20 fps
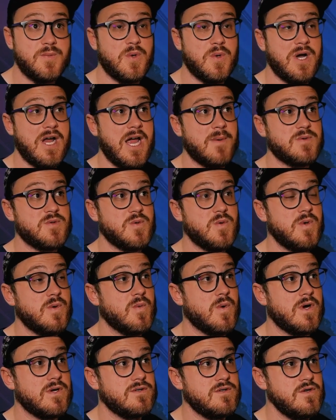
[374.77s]
Perhaps we
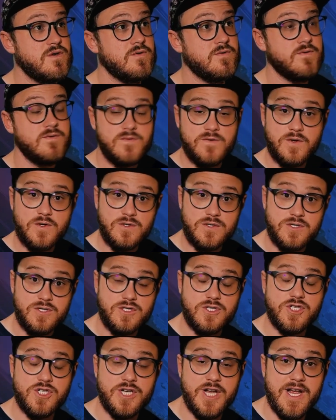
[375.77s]
want to
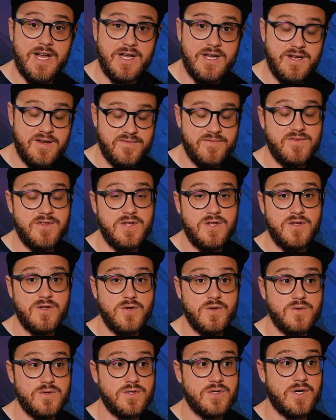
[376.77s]
first check if the
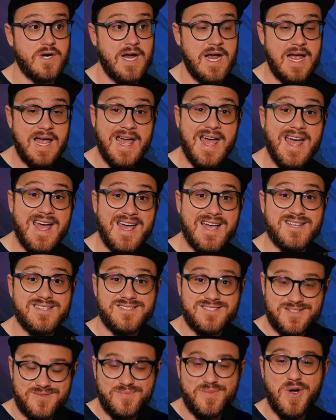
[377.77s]
user
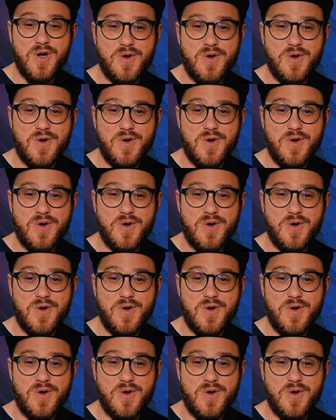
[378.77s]
has